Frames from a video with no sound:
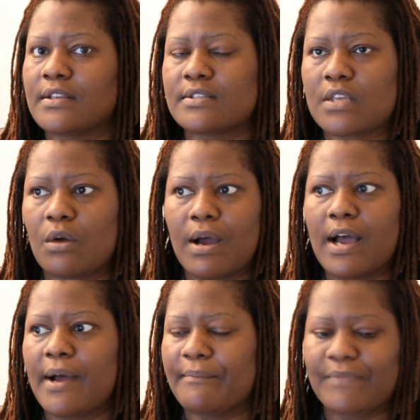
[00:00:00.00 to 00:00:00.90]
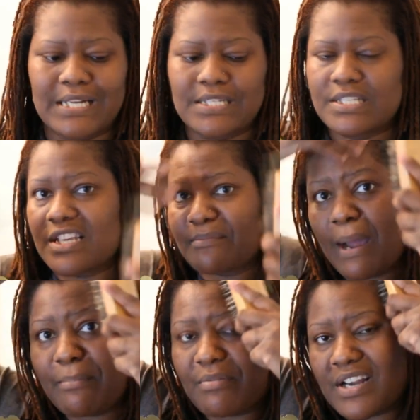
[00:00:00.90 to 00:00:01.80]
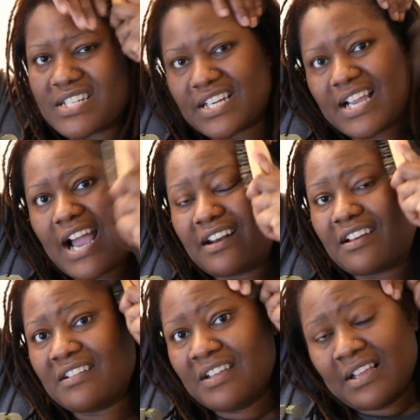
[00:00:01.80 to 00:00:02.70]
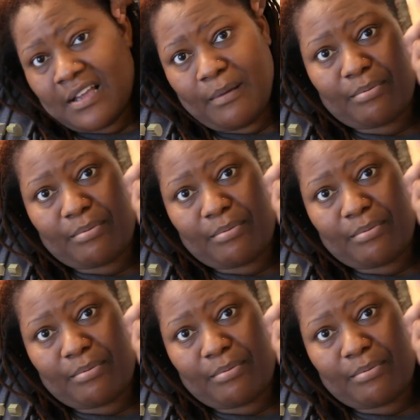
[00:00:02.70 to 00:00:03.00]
So I just took my brush and kind of